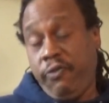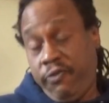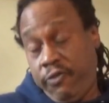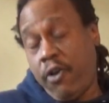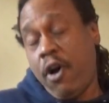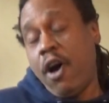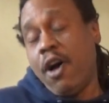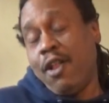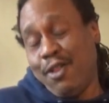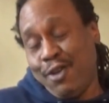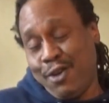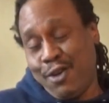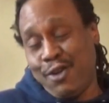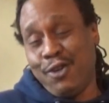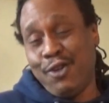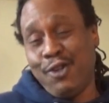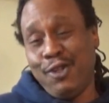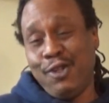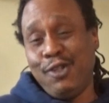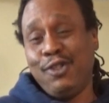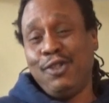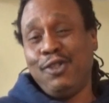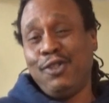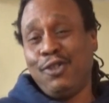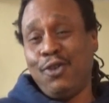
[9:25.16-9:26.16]

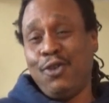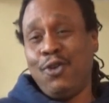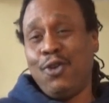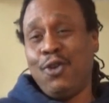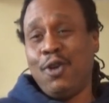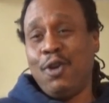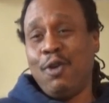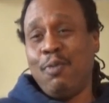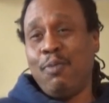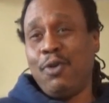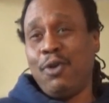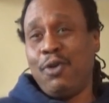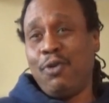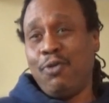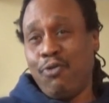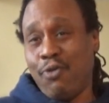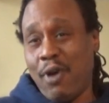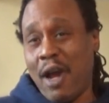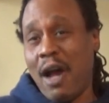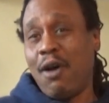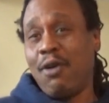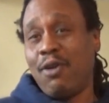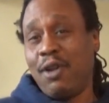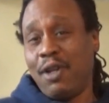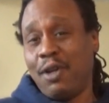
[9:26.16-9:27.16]
follicles or but
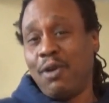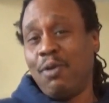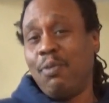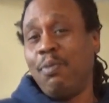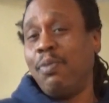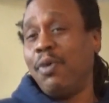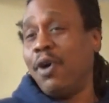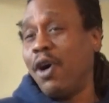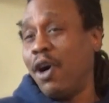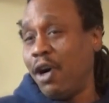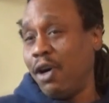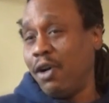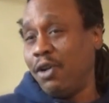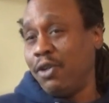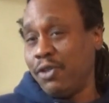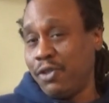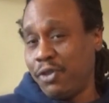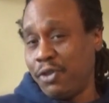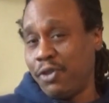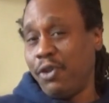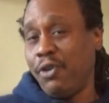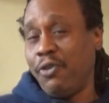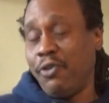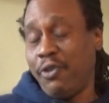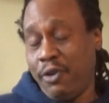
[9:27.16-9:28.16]
round little
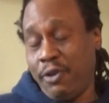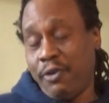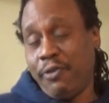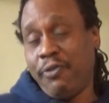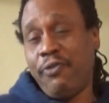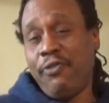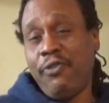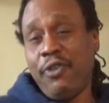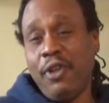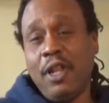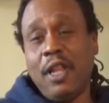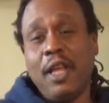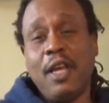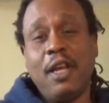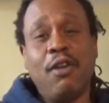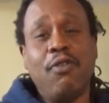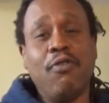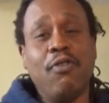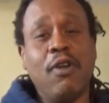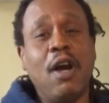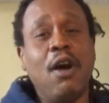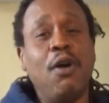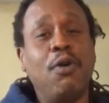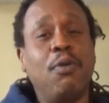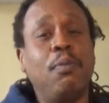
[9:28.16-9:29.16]
balls or it'll feel like
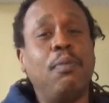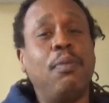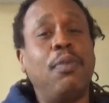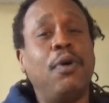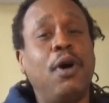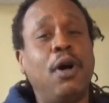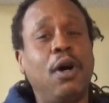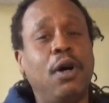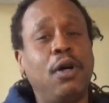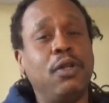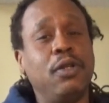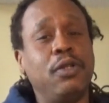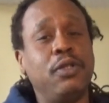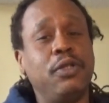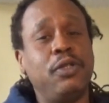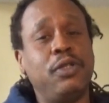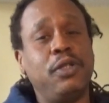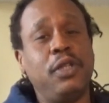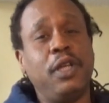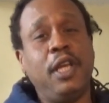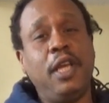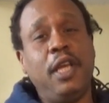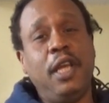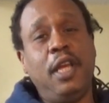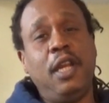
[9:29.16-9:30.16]
round
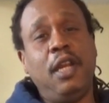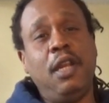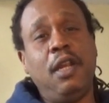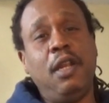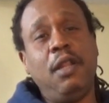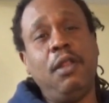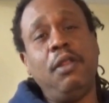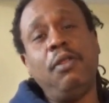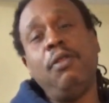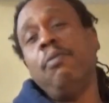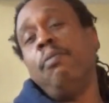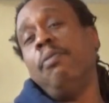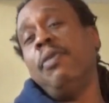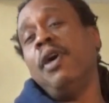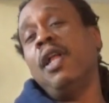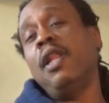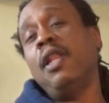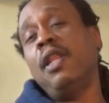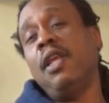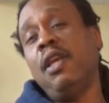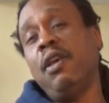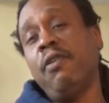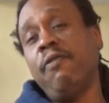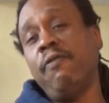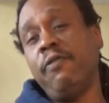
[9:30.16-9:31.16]
balls in the
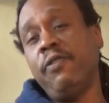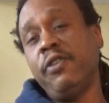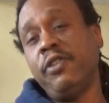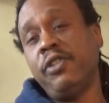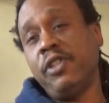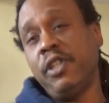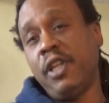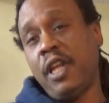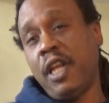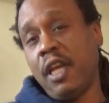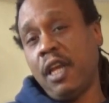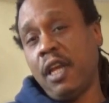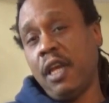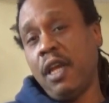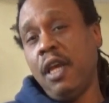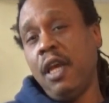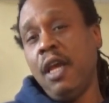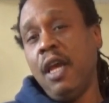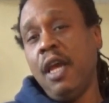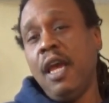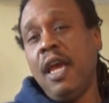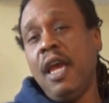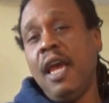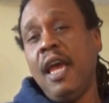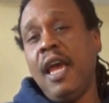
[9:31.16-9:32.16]
belly of the snake.
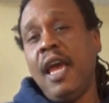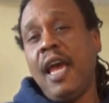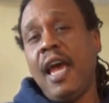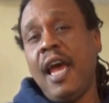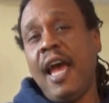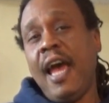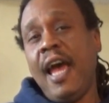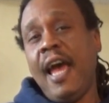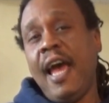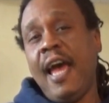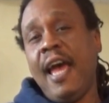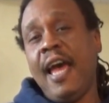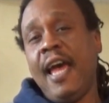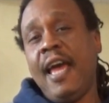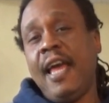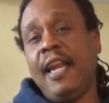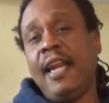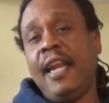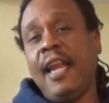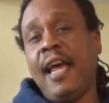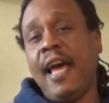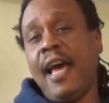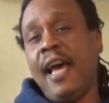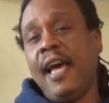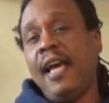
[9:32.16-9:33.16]

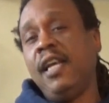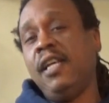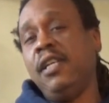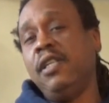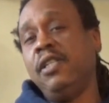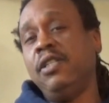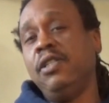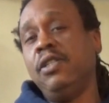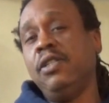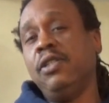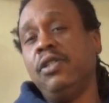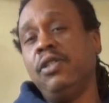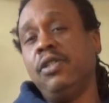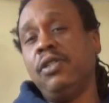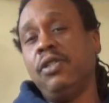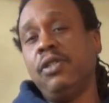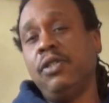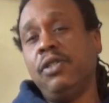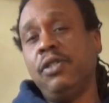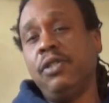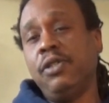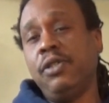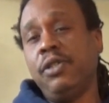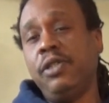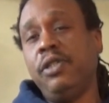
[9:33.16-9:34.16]
And
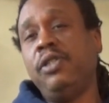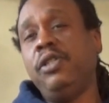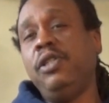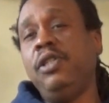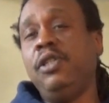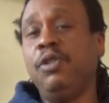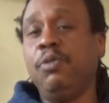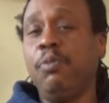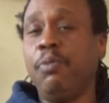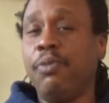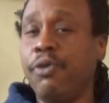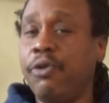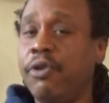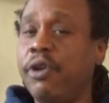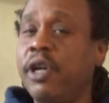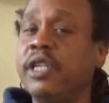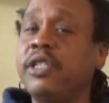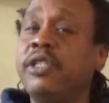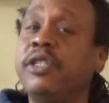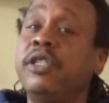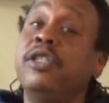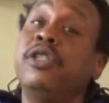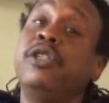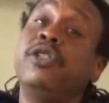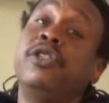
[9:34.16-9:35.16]
as the season
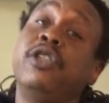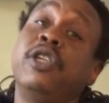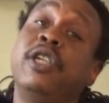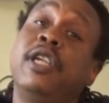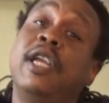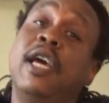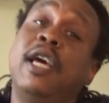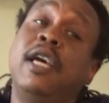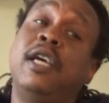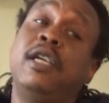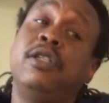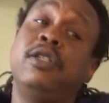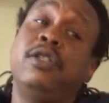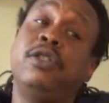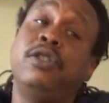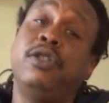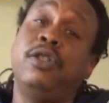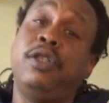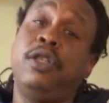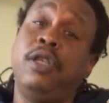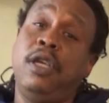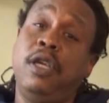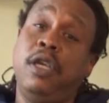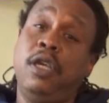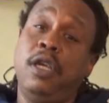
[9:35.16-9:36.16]
progresses and as
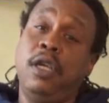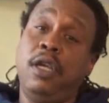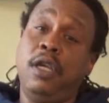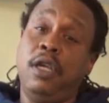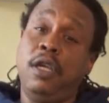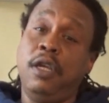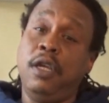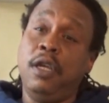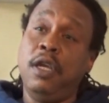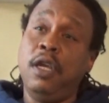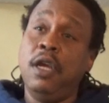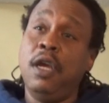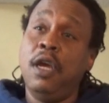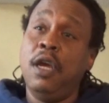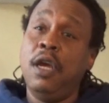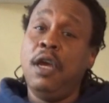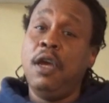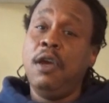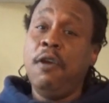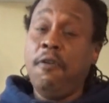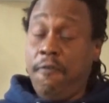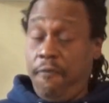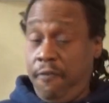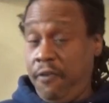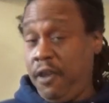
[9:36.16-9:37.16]
the
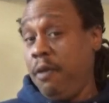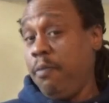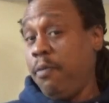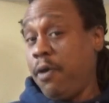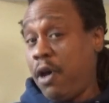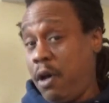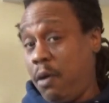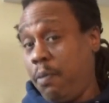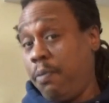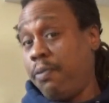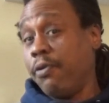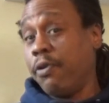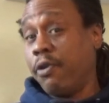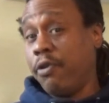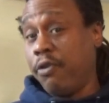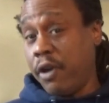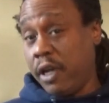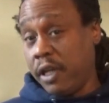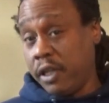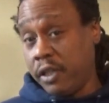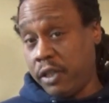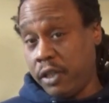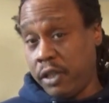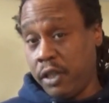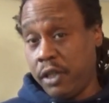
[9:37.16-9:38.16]
female
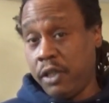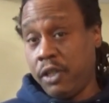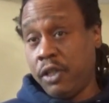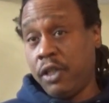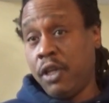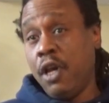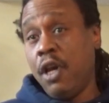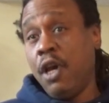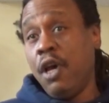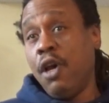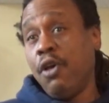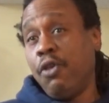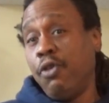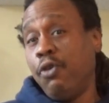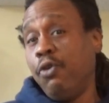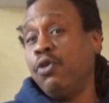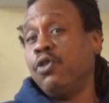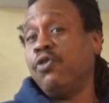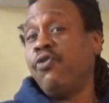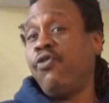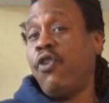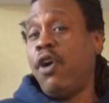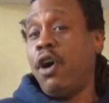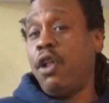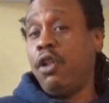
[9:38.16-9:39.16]
progresses,
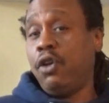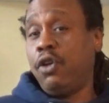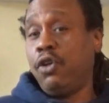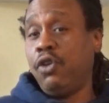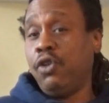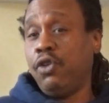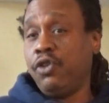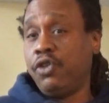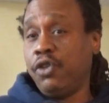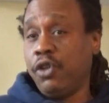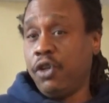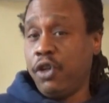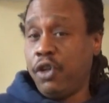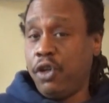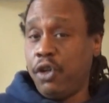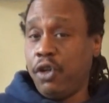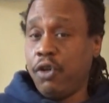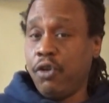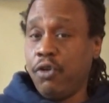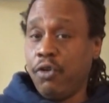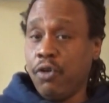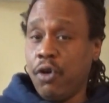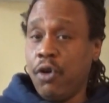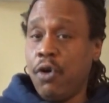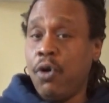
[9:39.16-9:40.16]
those follicles are going to
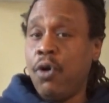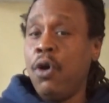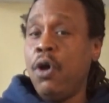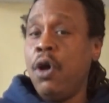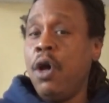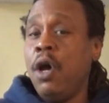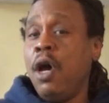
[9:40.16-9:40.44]
grow.